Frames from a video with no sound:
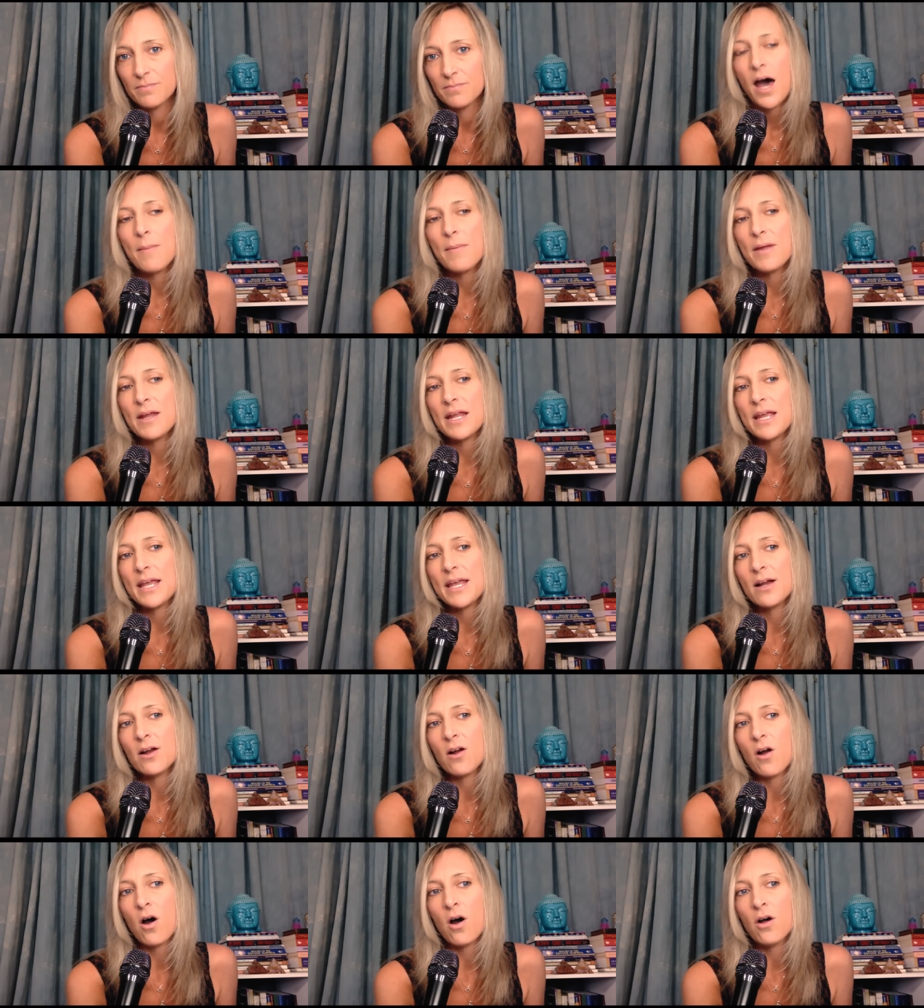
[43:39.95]
I mean,
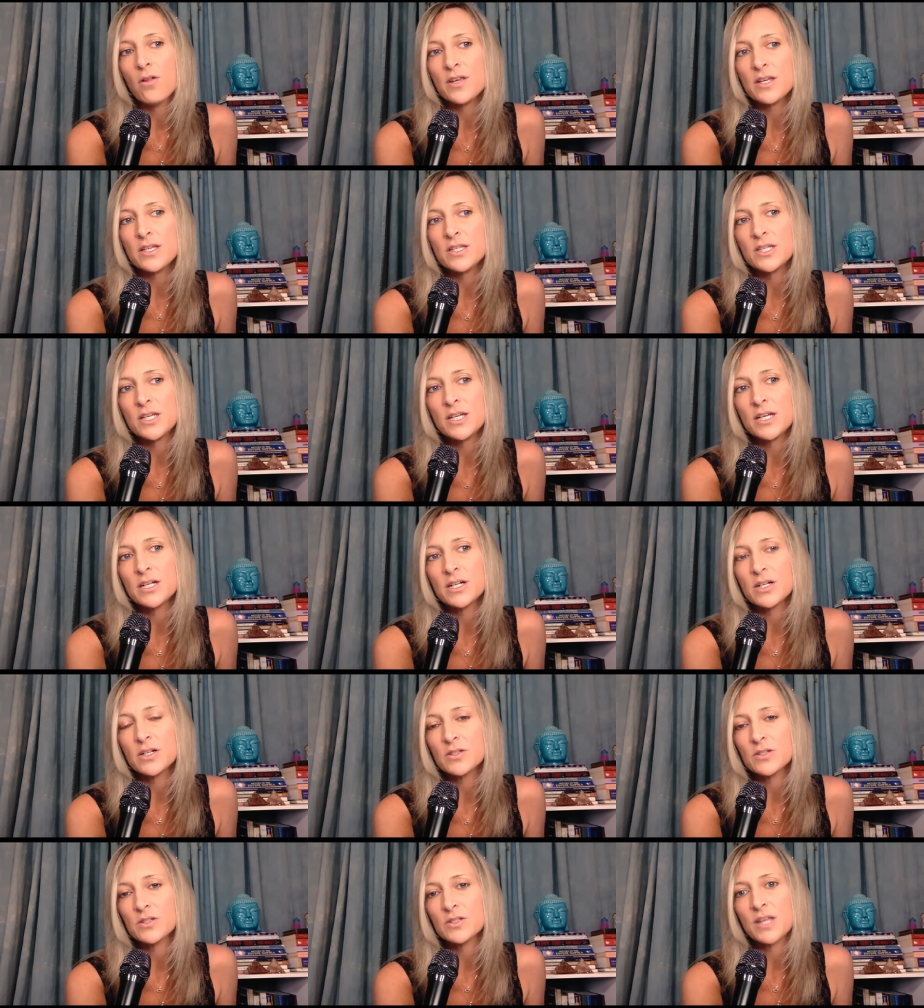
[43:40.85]
here all these
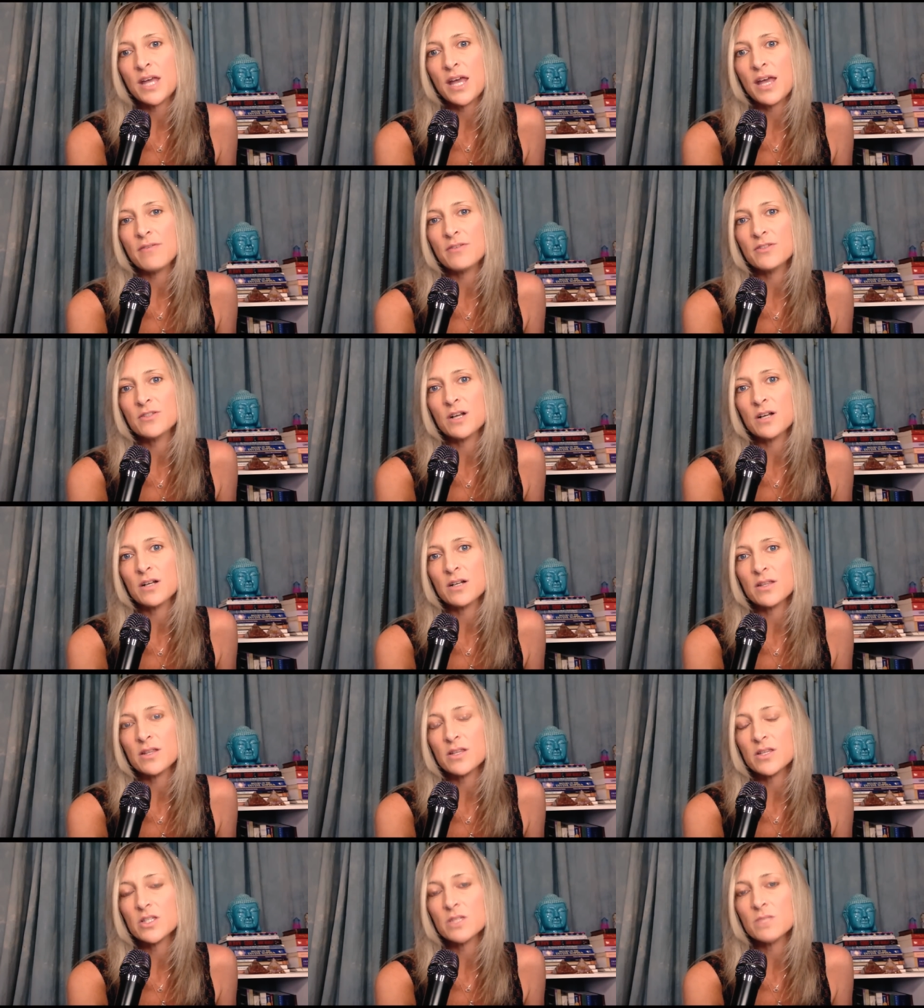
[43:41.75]
years, they've
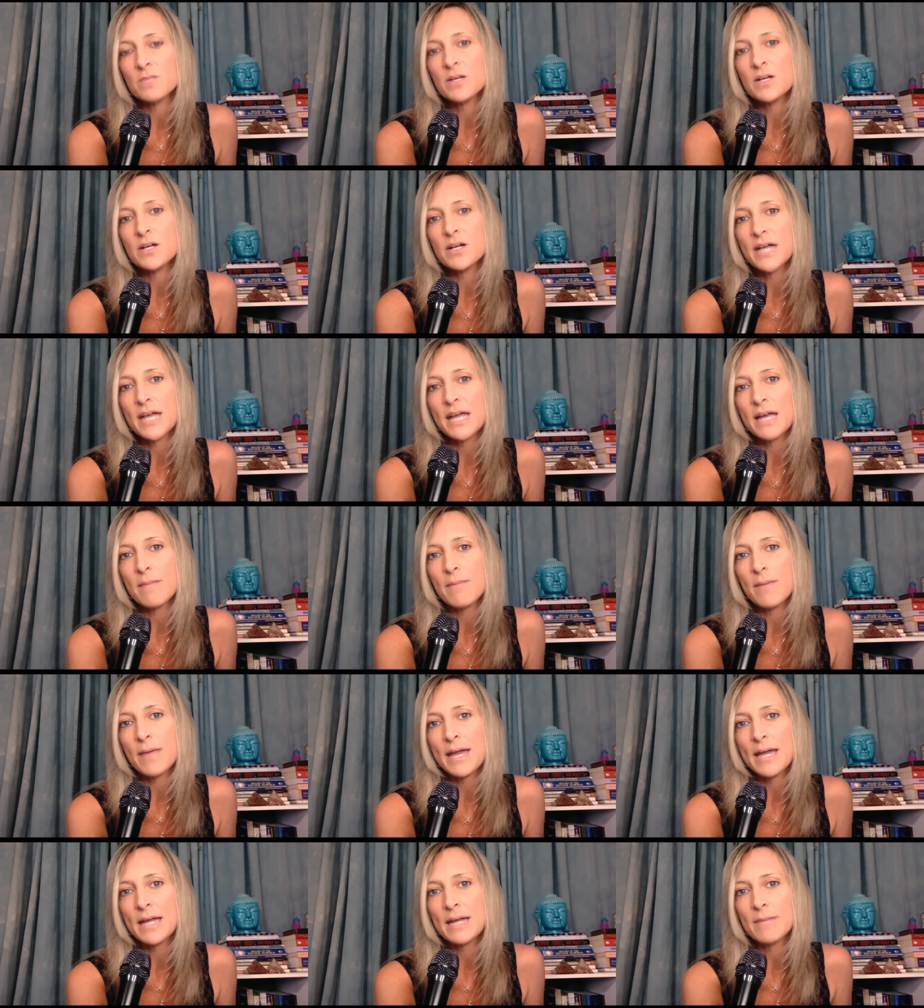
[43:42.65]
started this smear
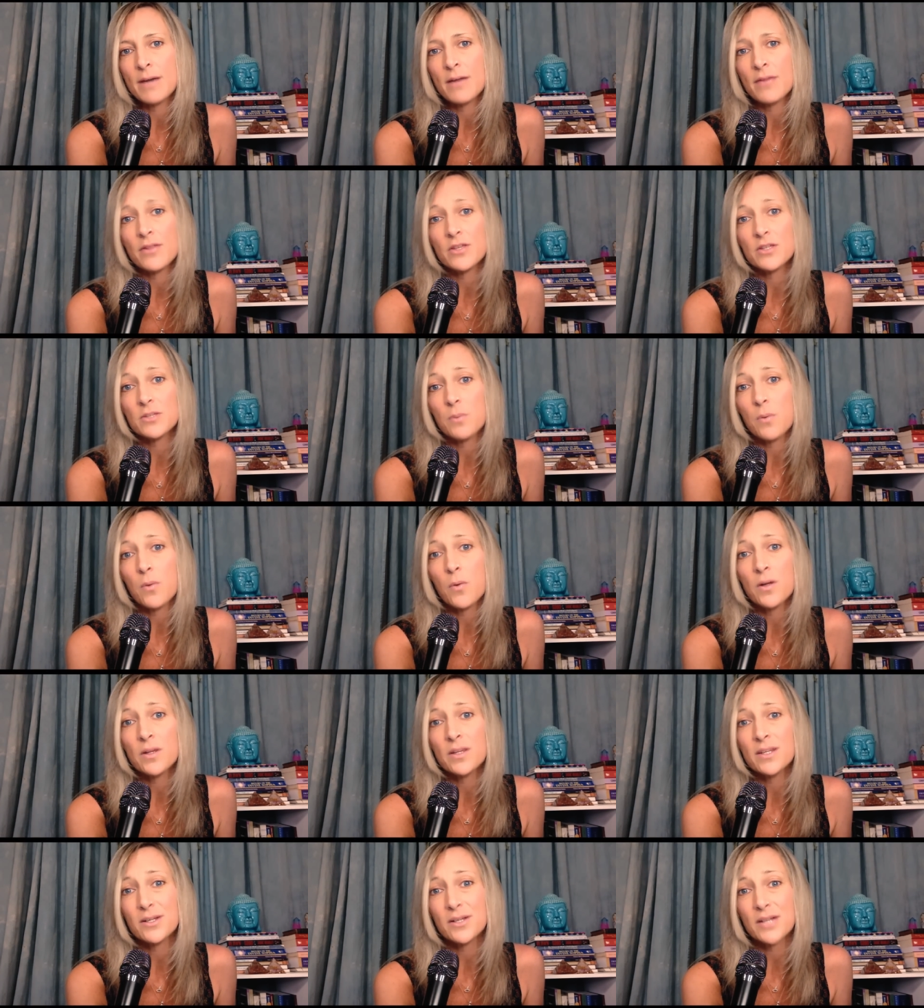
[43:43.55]
campaign about these
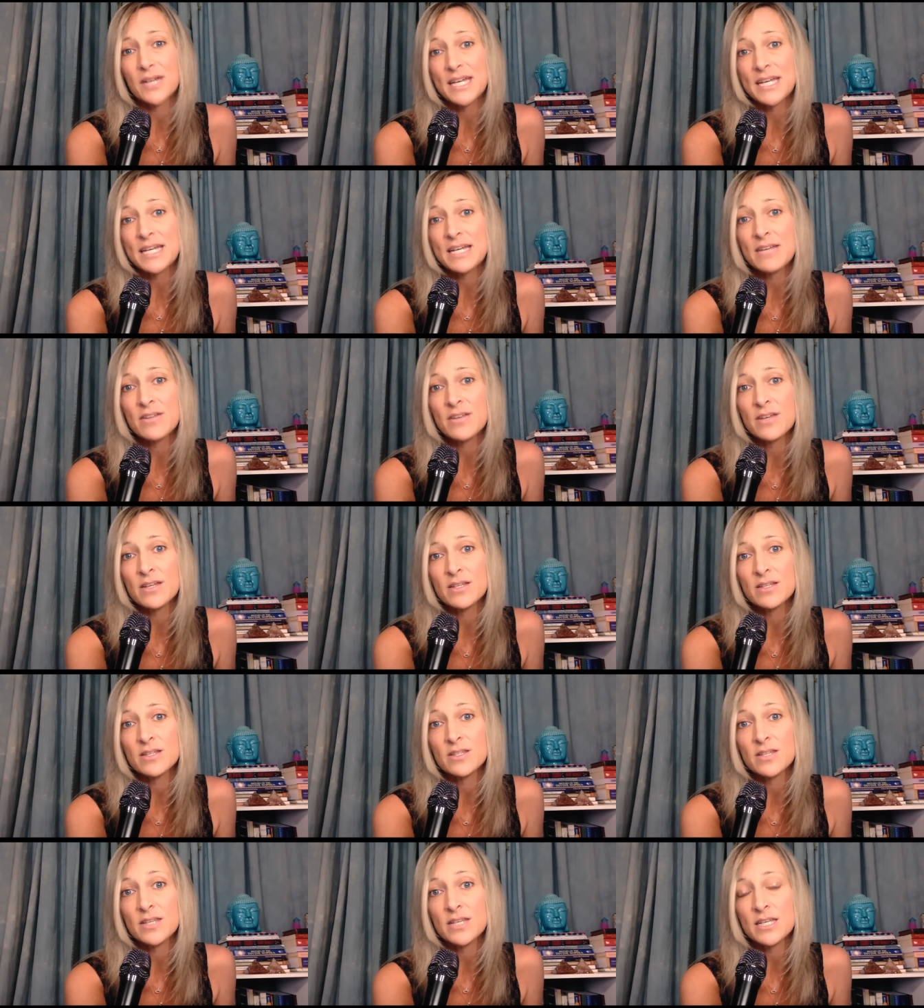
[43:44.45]
poor little
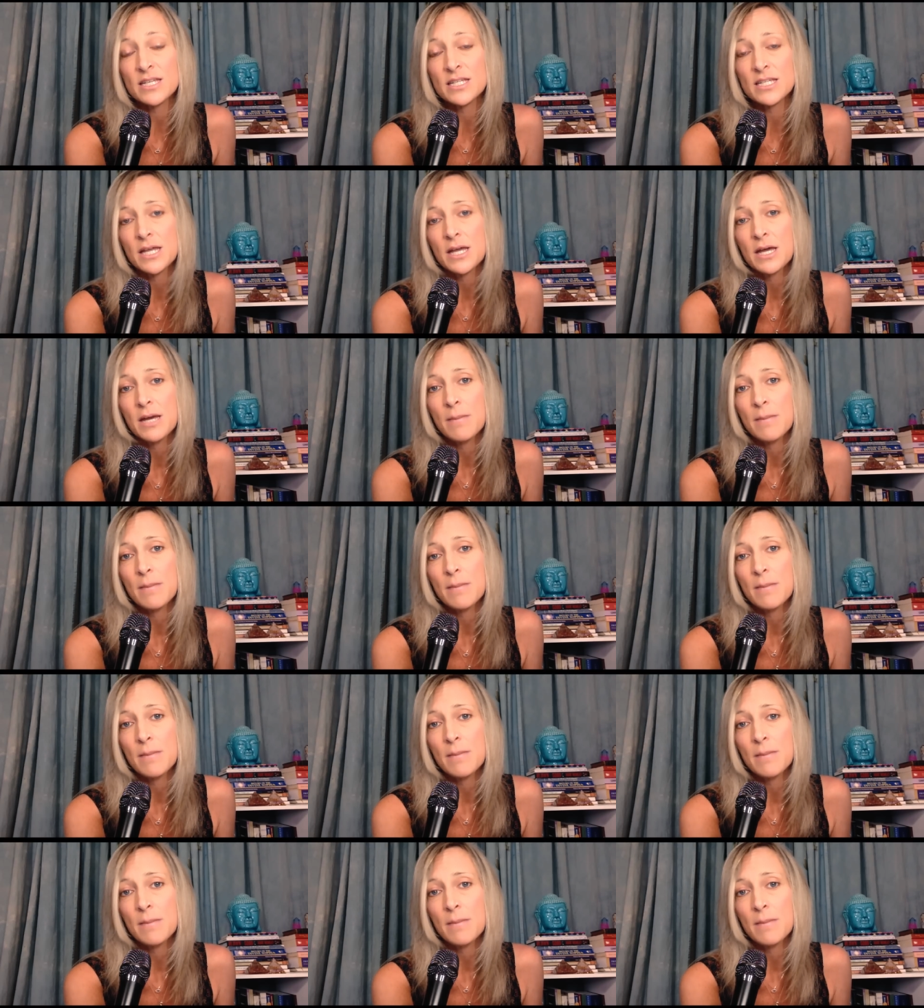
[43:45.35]
heathens, these